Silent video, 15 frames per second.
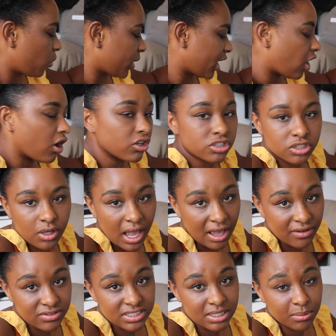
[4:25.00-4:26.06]
We also
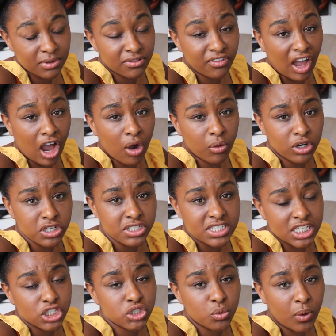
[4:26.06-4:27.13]
have some of our
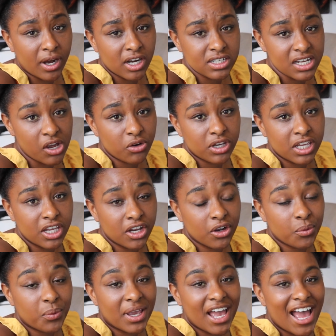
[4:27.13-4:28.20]
dishware down here.
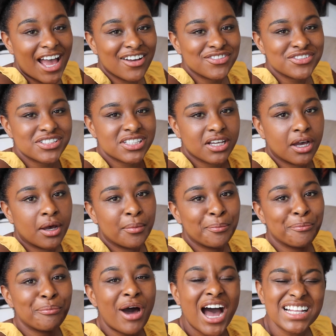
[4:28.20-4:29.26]
We have some
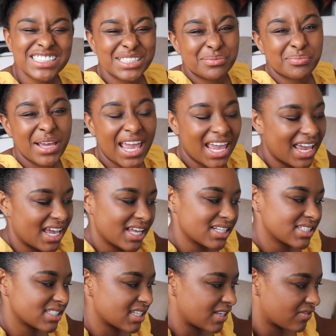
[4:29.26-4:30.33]
pots and
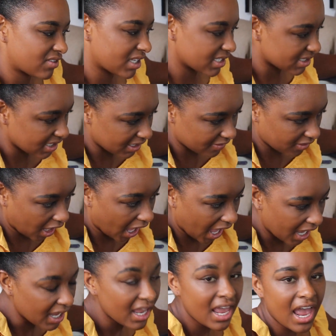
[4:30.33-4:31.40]
pans and things like
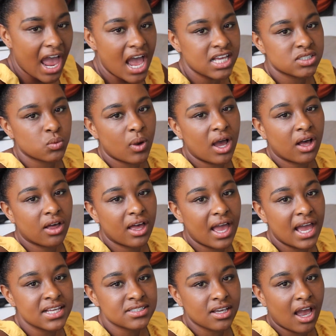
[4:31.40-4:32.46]
that, as well
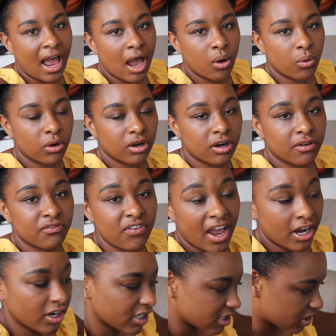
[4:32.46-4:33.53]
as our
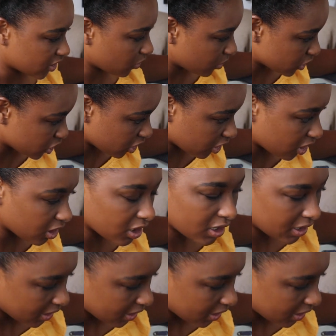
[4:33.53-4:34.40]
fire extinguisher